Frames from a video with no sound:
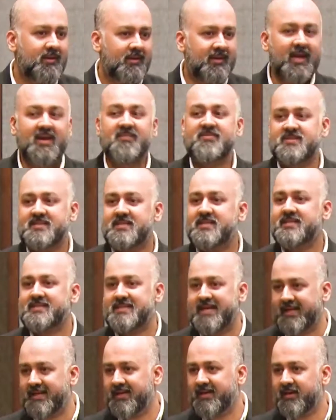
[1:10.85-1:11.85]
life isn't
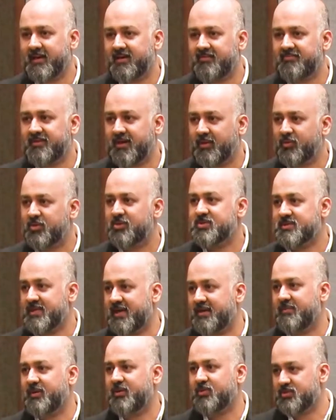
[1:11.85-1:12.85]
exciting enough, I want to
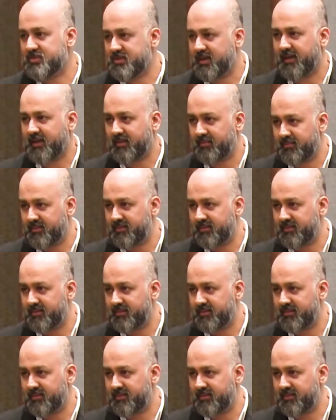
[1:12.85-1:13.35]
start my own startup.